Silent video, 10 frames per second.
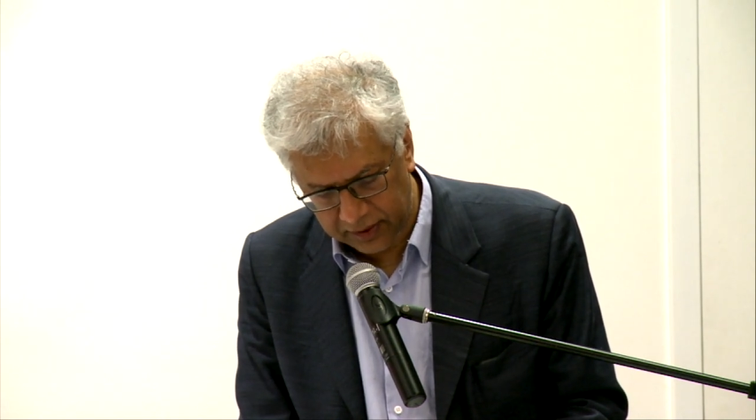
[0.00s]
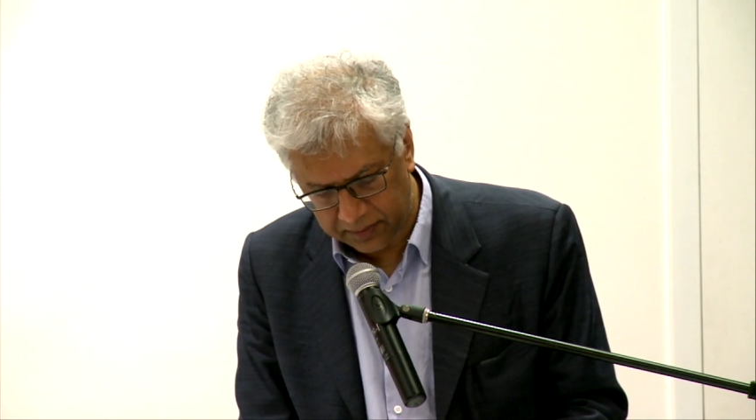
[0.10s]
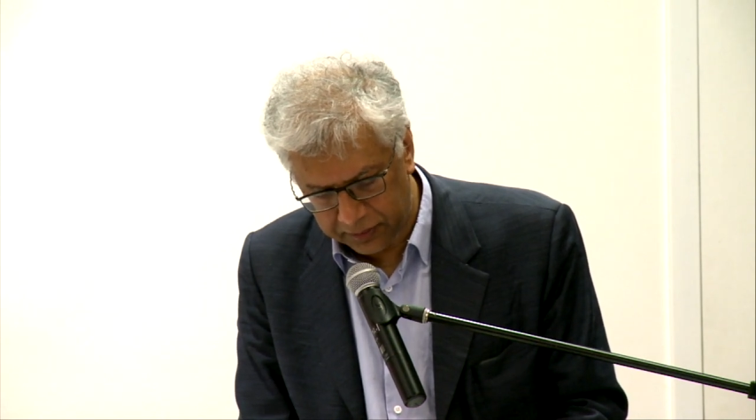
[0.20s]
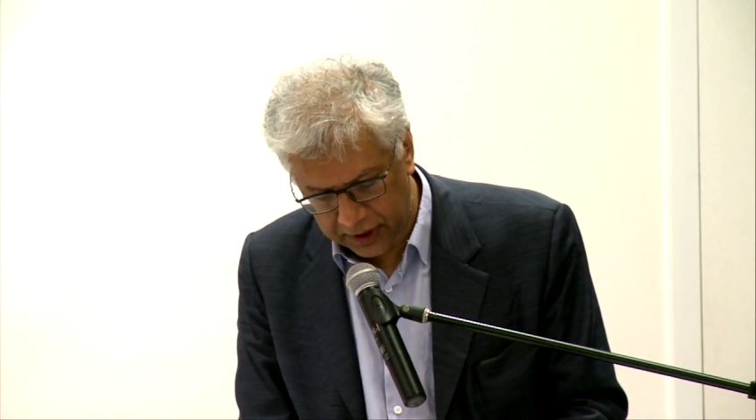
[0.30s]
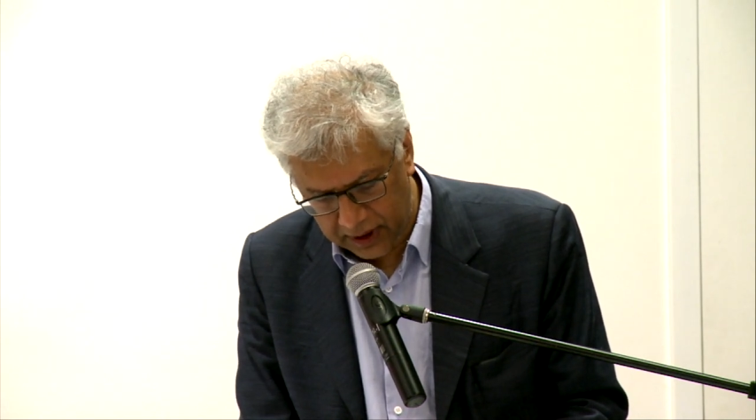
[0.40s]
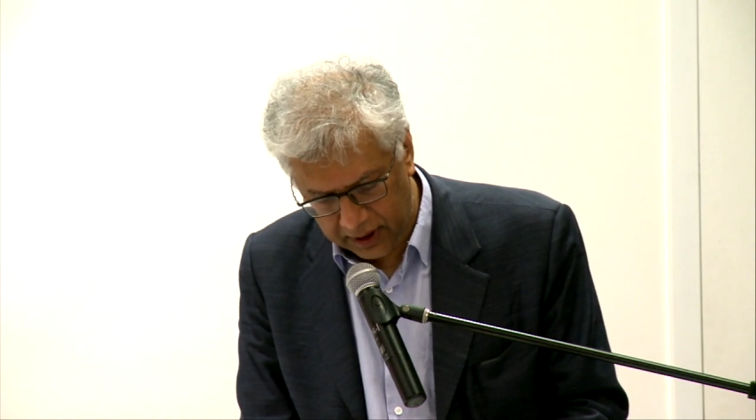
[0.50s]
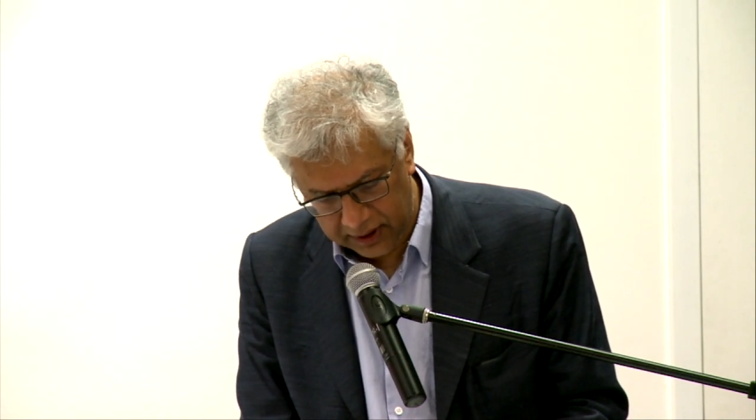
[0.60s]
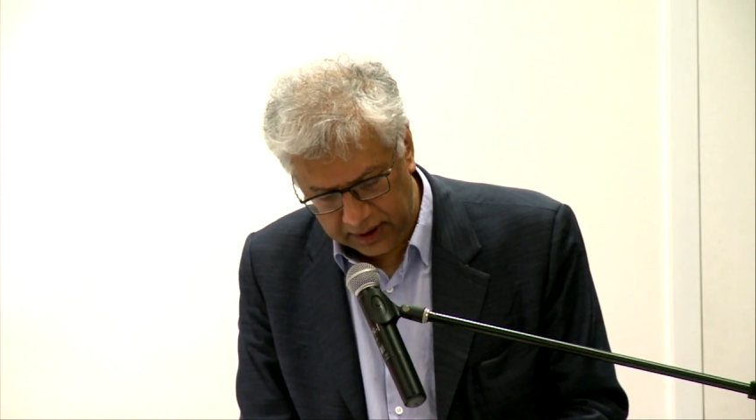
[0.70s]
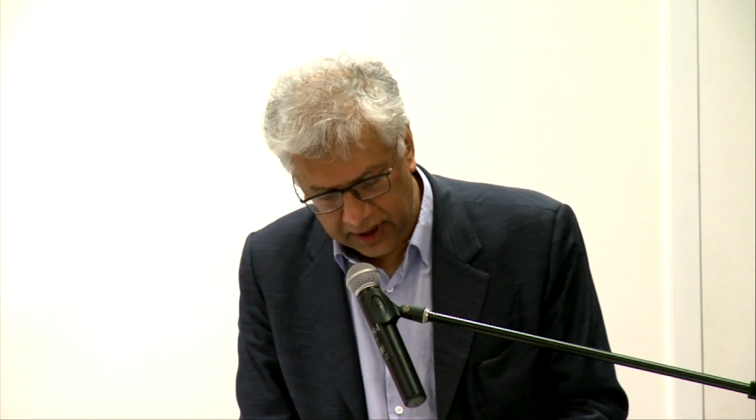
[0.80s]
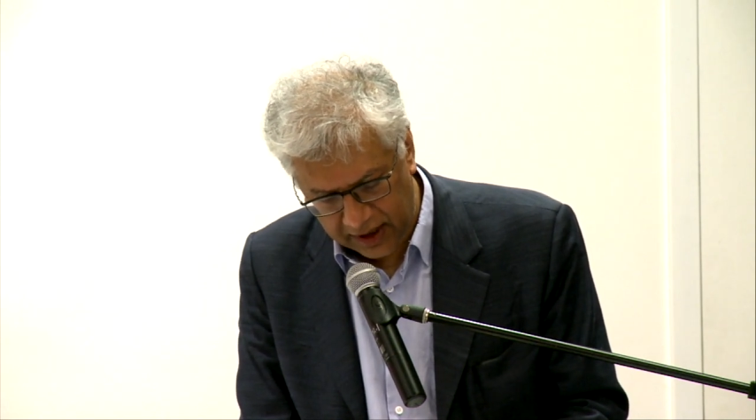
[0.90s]
with
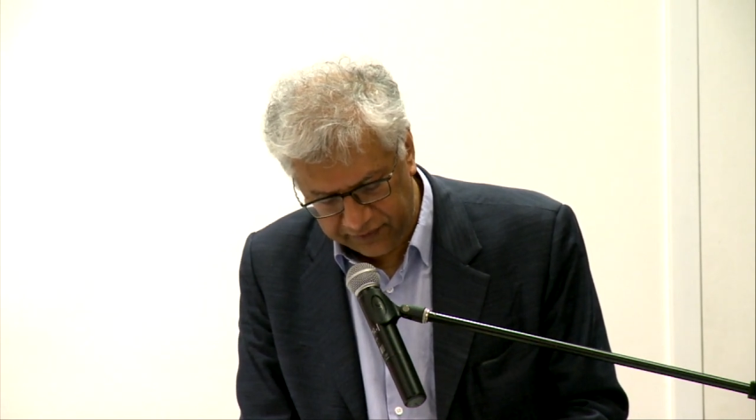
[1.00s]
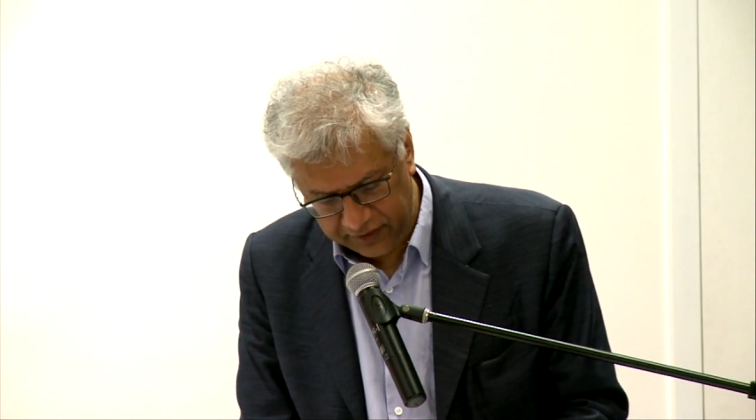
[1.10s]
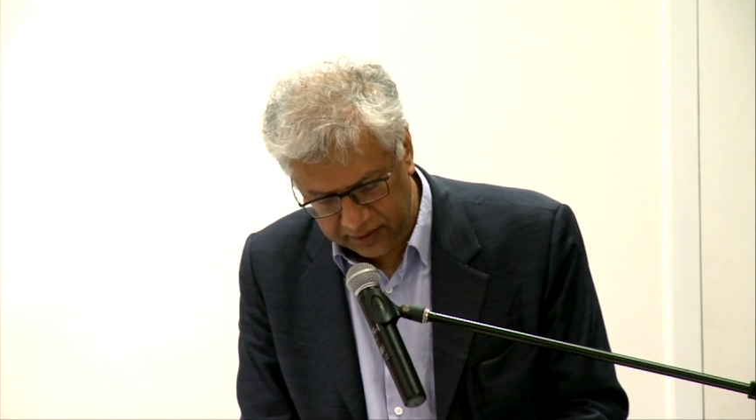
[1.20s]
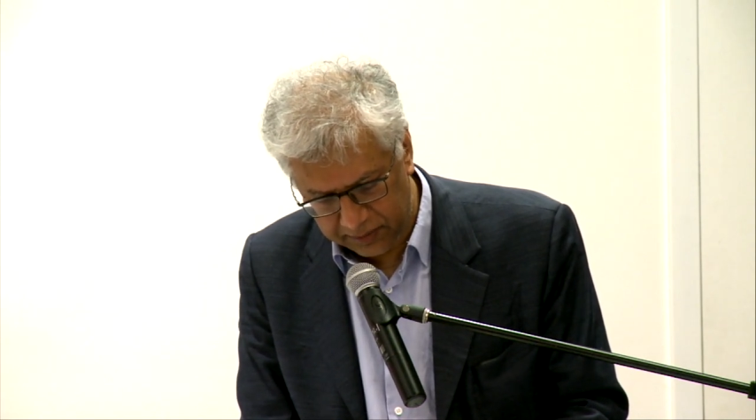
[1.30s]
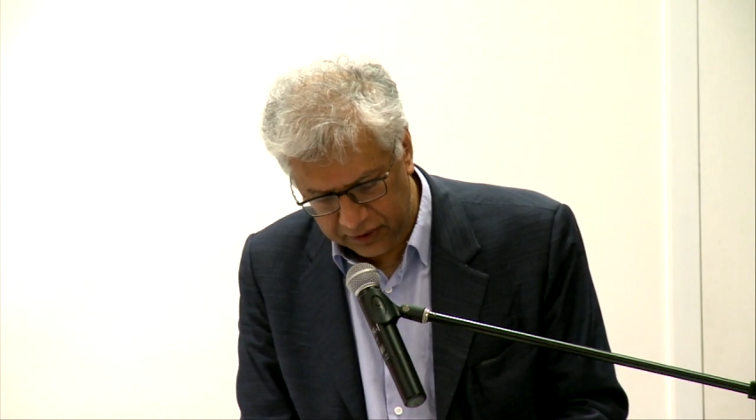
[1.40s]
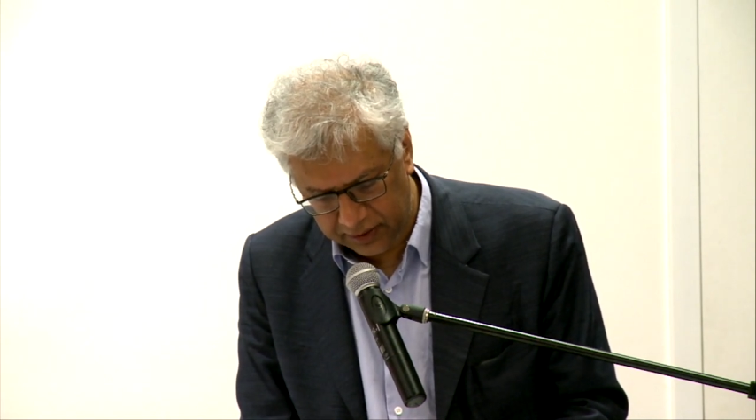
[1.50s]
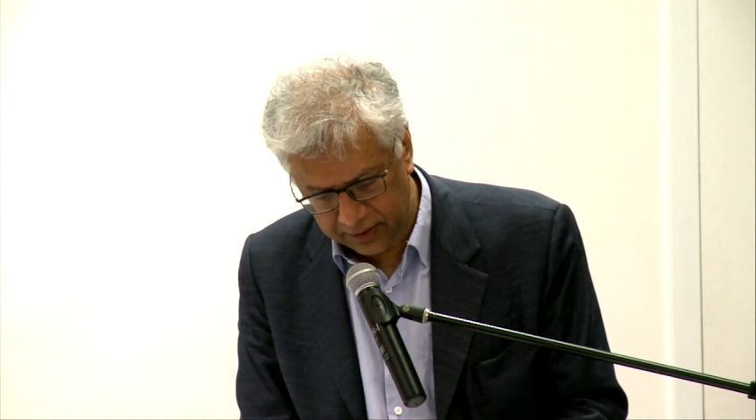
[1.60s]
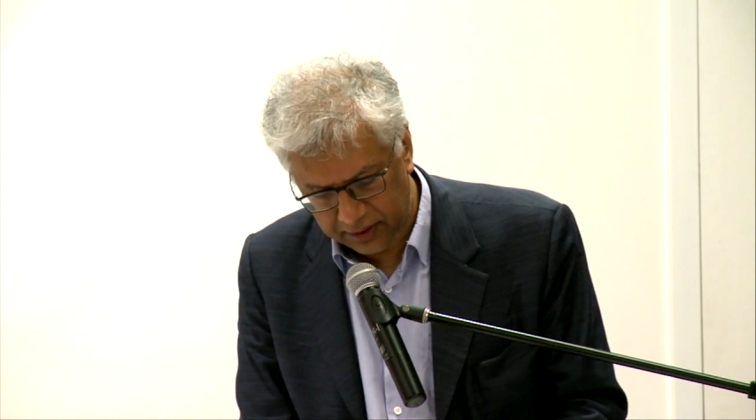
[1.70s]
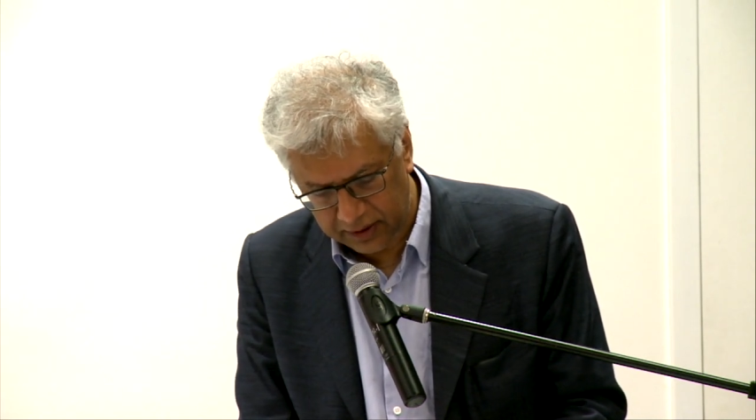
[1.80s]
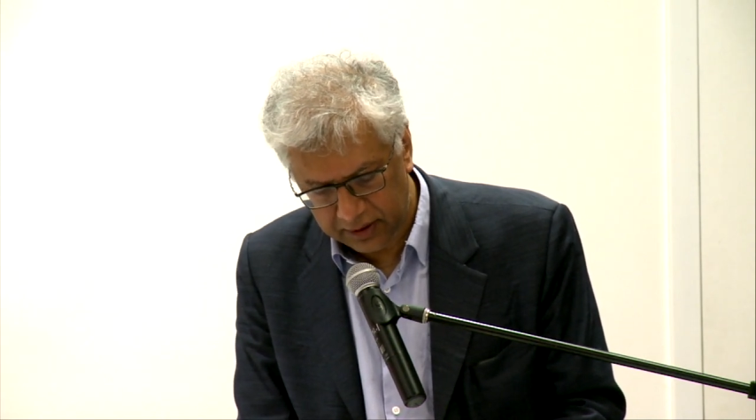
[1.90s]
blood and
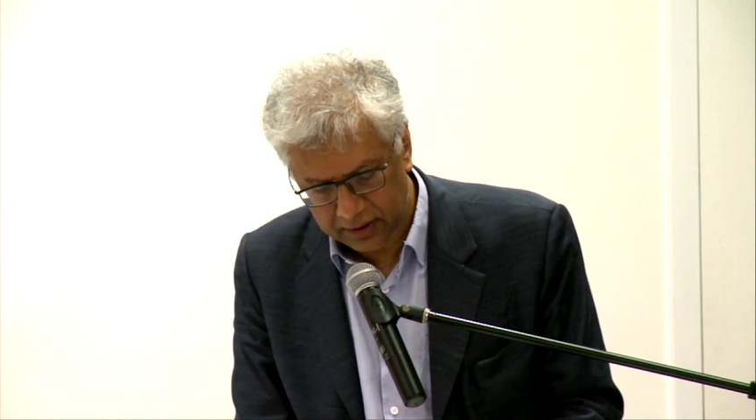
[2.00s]
afterbirth.